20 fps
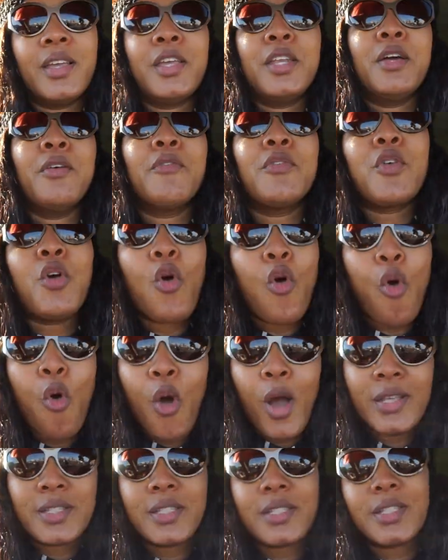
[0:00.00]
And of
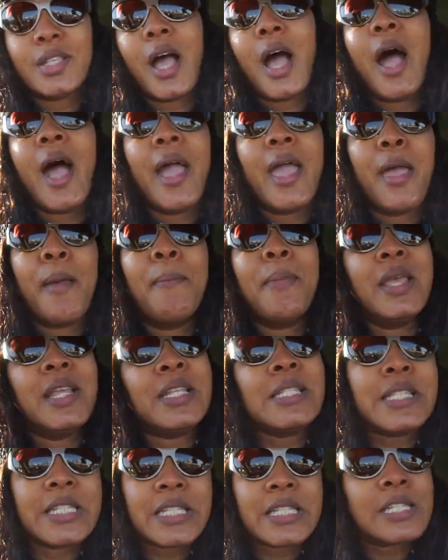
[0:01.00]
course, I am in
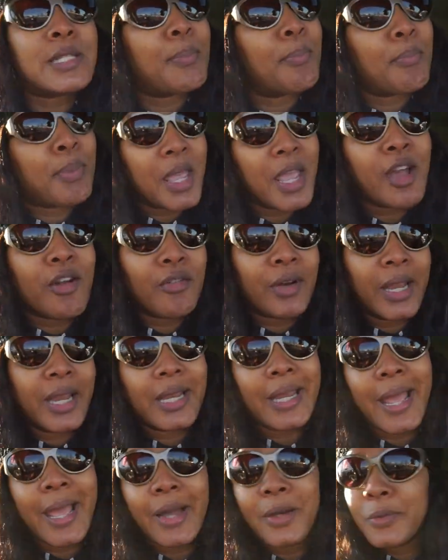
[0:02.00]
despair
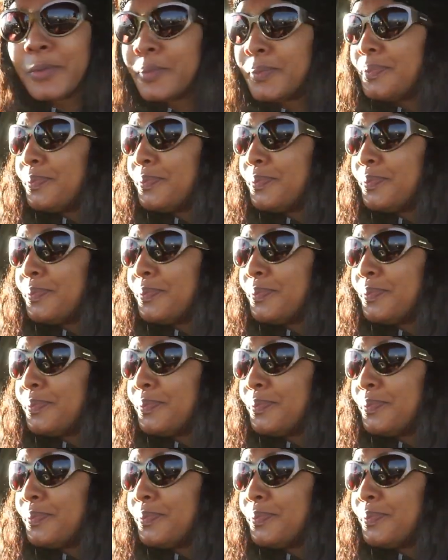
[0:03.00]
right now.